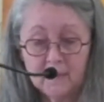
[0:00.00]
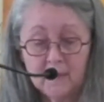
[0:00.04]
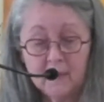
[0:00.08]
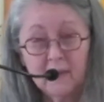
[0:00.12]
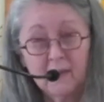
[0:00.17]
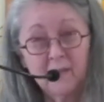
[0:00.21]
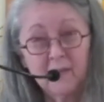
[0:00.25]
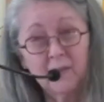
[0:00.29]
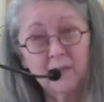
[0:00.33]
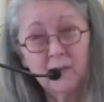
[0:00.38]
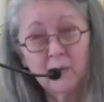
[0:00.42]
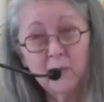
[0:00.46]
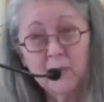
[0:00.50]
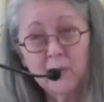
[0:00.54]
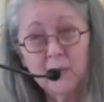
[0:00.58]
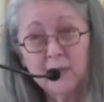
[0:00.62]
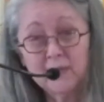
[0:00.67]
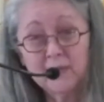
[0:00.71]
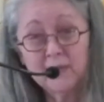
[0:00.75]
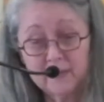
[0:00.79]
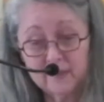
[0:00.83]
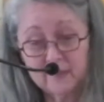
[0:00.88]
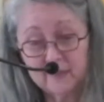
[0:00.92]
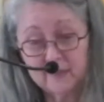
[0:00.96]
Of
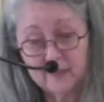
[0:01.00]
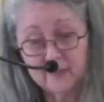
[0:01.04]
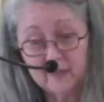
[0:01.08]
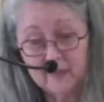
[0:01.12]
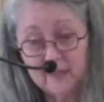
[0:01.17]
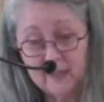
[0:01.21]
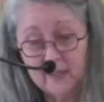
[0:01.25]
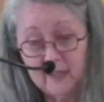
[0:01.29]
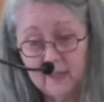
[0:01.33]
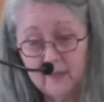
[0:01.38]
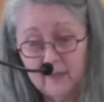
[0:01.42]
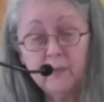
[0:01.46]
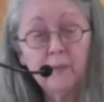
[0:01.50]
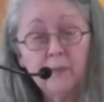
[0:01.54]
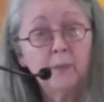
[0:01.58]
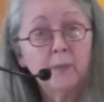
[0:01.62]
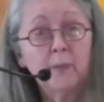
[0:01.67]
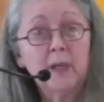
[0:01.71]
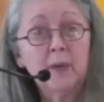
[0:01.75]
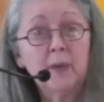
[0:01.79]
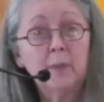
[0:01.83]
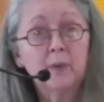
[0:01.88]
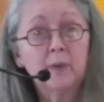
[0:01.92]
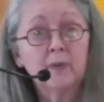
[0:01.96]
course, if
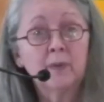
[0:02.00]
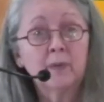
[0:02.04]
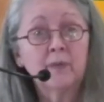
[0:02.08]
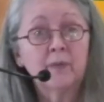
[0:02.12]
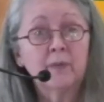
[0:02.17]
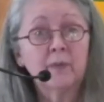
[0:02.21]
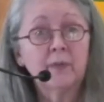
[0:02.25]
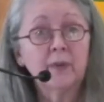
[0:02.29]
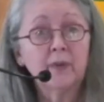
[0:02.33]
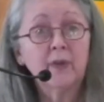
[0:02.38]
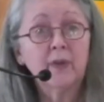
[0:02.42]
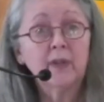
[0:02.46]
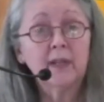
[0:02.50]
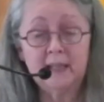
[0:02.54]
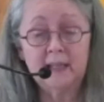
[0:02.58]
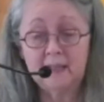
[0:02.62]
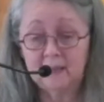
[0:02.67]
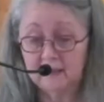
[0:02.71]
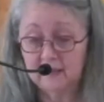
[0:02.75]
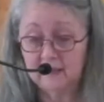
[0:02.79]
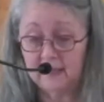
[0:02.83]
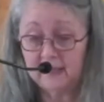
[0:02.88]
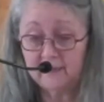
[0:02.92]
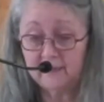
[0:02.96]
we were fully
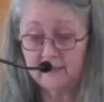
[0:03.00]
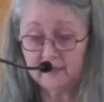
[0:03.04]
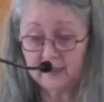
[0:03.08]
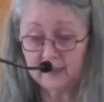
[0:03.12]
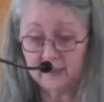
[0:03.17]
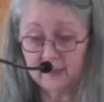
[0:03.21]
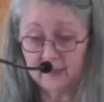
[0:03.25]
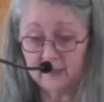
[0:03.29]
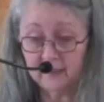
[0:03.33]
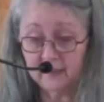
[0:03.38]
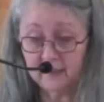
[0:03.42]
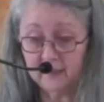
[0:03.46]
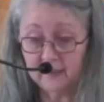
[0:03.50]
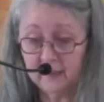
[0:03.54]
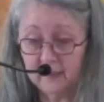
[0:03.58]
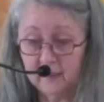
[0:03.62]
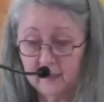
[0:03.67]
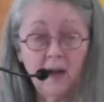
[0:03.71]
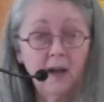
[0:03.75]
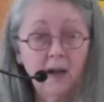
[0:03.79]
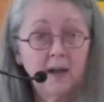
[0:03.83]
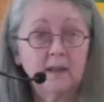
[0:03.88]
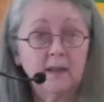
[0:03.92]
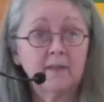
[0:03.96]
living
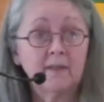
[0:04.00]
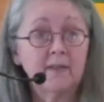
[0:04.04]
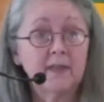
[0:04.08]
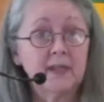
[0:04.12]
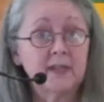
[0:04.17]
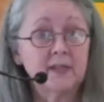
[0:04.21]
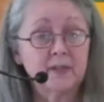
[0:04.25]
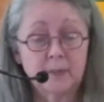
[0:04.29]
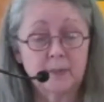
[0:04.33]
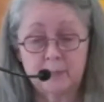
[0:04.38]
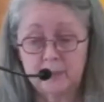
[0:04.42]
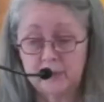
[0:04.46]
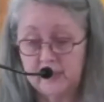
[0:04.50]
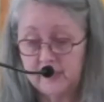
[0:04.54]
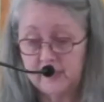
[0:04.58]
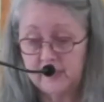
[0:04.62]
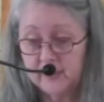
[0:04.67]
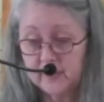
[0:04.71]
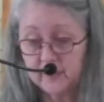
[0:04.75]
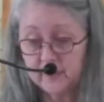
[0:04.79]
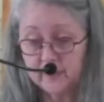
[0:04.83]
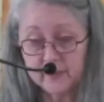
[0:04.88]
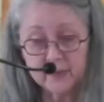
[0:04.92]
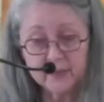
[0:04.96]
all of these
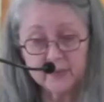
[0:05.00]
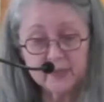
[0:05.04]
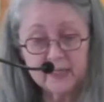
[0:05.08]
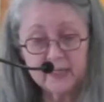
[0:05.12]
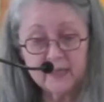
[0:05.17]
principles,